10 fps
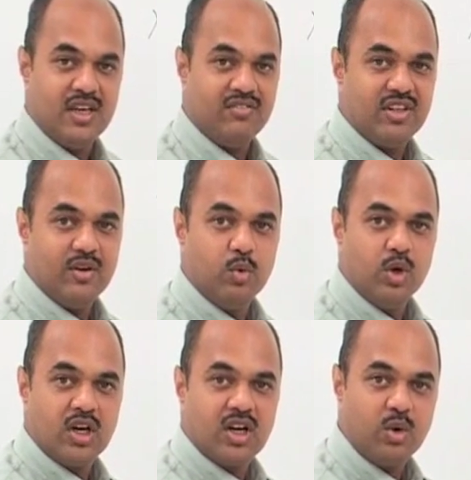if they
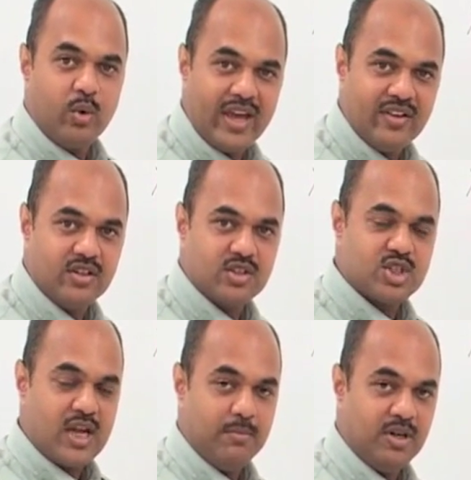work together
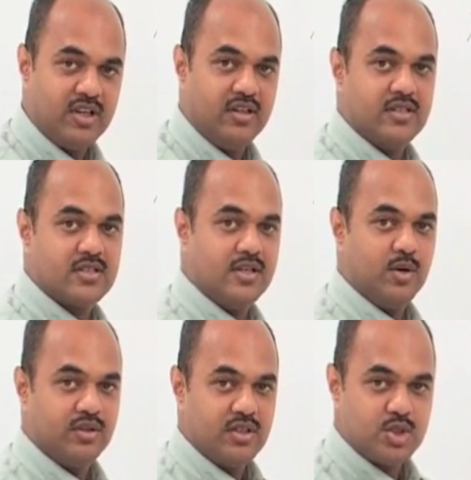simultaneously
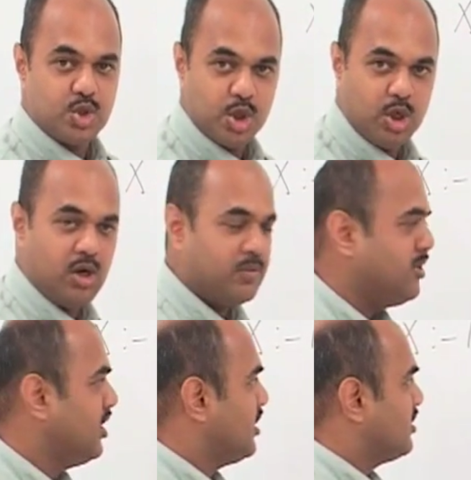on this
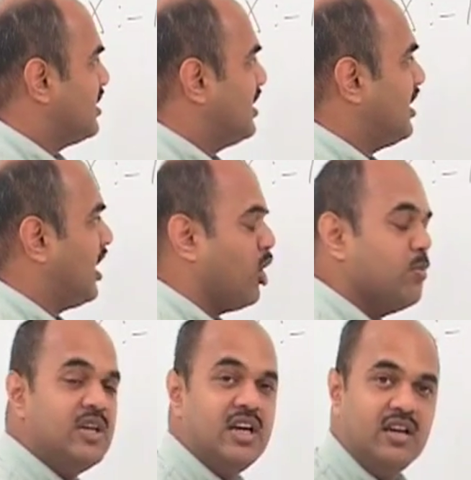job, then in
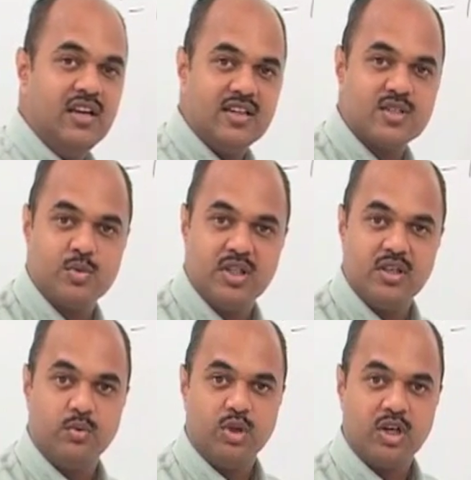how many days will
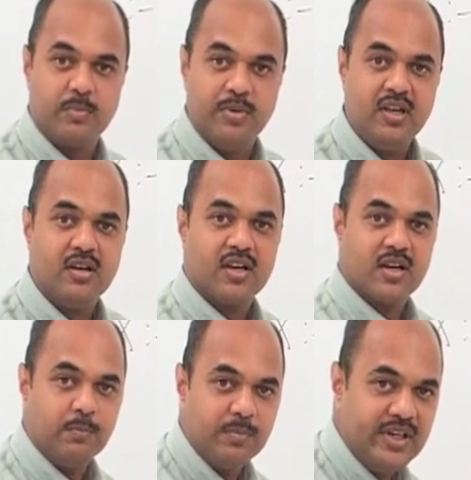the work be
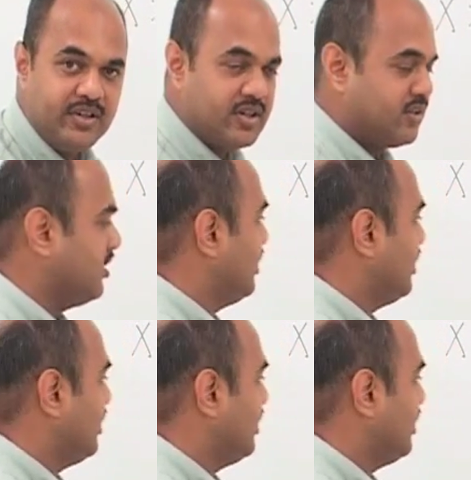completed?